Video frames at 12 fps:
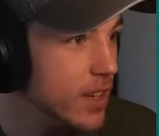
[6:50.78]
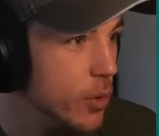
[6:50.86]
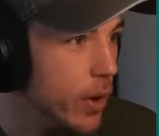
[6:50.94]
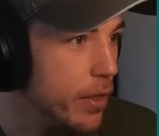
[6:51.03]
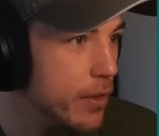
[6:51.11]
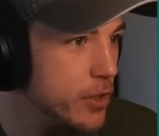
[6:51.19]

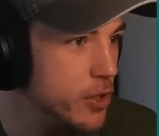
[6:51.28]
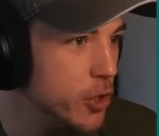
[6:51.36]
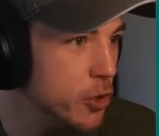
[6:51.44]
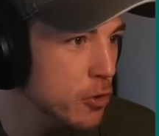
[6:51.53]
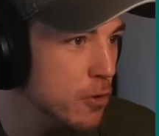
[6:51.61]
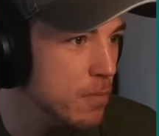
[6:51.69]
with
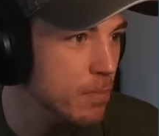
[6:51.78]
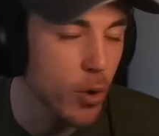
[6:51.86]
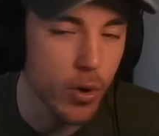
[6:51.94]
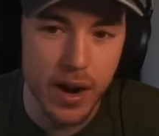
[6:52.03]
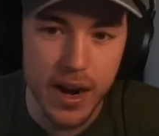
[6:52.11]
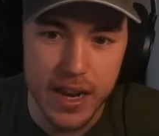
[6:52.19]
3
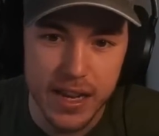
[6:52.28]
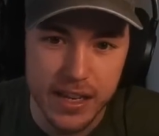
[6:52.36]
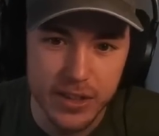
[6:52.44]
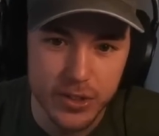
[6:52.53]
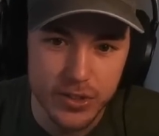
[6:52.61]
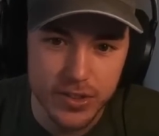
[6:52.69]
moray
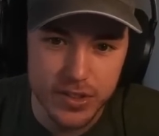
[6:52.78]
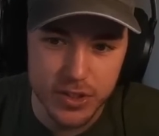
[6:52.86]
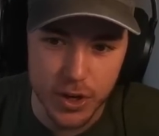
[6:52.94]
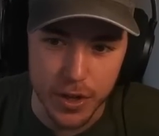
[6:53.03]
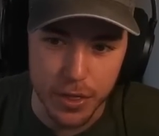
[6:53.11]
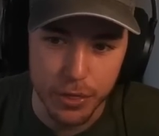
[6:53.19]
eels,
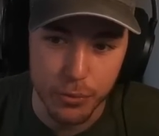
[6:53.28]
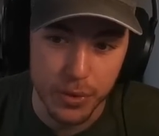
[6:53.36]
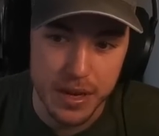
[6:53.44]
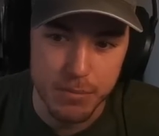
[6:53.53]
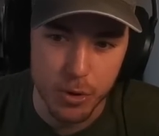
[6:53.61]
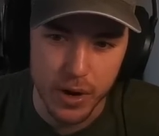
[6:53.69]

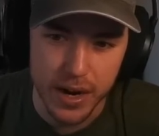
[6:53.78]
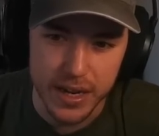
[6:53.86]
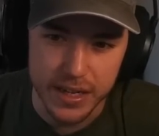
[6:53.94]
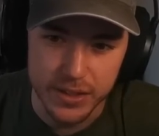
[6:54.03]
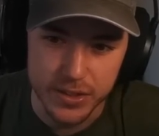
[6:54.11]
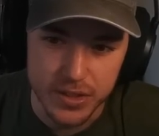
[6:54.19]

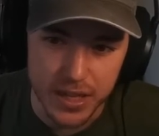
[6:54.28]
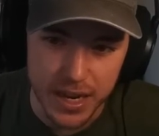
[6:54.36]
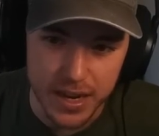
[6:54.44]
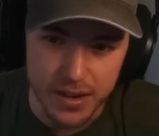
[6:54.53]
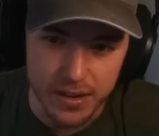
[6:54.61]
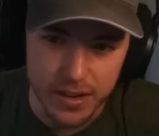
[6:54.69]

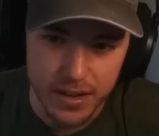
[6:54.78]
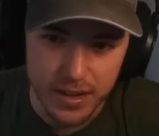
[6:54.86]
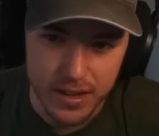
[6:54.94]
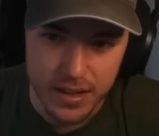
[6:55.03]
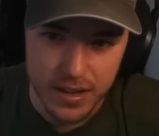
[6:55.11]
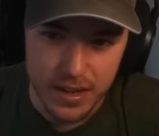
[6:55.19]
and
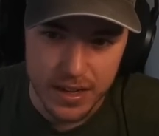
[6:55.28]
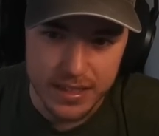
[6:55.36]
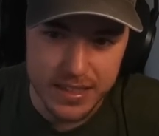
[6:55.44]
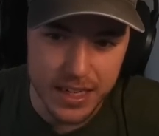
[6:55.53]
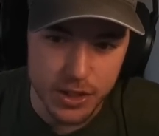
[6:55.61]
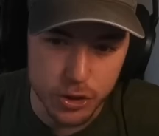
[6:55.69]

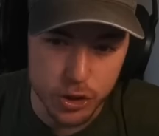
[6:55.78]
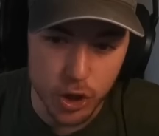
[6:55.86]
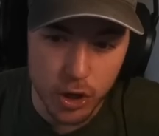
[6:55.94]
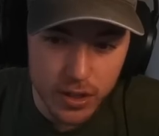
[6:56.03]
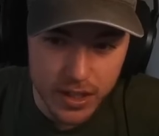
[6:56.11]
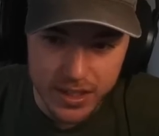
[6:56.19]
is that a
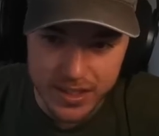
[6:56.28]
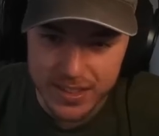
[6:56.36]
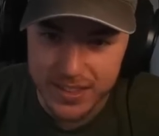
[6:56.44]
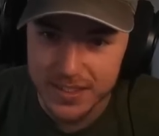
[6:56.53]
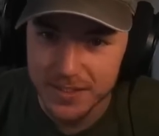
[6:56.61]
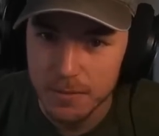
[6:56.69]
shark?
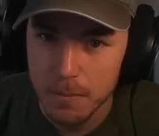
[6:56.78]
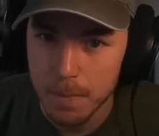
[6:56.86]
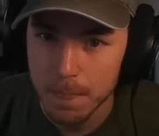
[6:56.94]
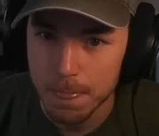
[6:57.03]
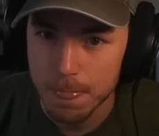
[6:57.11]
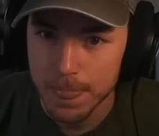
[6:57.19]

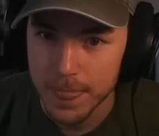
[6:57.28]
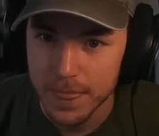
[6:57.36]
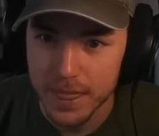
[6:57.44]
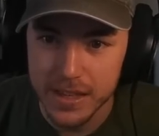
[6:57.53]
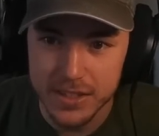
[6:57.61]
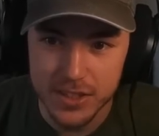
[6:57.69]

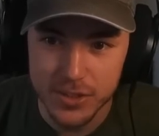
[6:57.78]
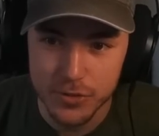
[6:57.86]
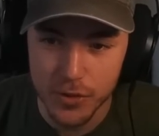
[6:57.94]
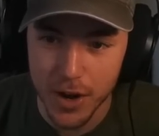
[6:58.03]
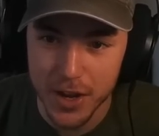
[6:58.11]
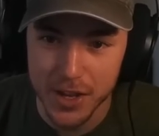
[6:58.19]
This is
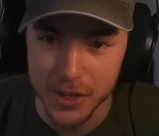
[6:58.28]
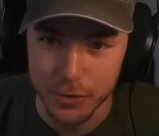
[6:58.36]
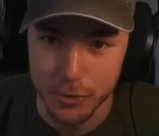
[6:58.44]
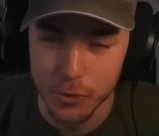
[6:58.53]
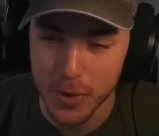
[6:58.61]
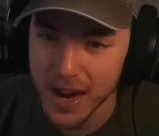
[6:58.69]
fucking
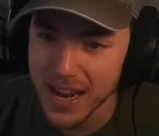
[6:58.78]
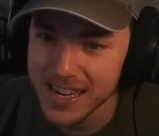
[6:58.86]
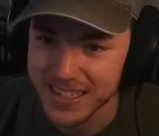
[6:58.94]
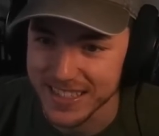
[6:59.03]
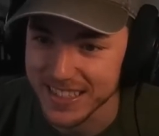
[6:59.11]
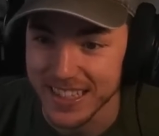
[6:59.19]

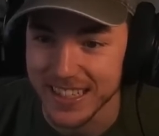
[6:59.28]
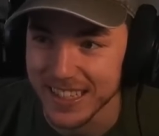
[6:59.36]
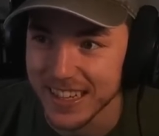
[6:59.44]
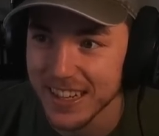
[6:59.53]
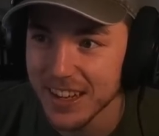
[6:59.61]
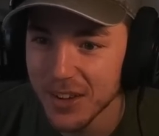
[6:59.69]

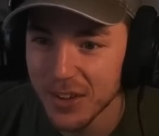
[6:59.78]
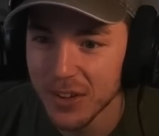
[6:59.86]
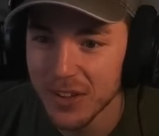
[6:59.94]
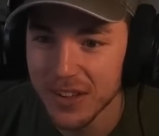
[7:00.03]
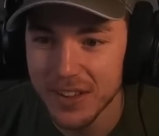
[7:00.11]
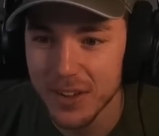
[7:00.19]
crazy.
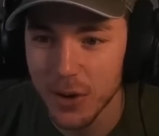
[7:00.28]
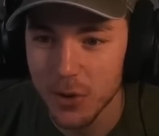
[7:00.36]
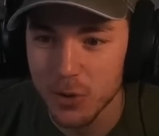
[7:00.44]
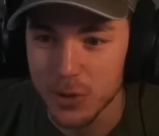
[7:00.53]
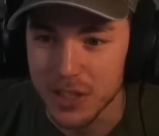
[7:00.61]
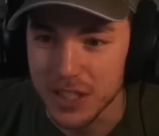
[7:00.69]

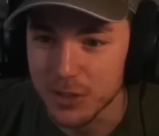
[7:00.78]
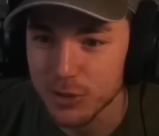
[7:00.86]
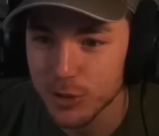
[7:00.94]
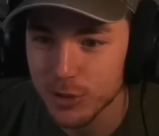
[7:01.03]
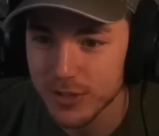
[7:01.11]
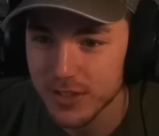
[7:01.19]
Holy
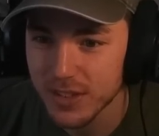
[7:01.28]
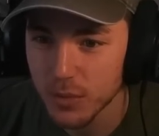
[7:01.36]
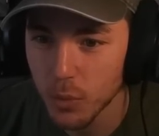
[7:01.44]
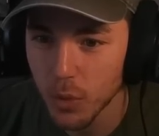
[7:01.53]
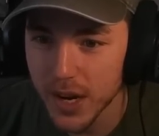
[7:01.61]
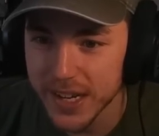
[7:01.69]

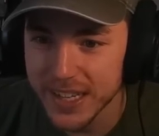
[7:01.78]
what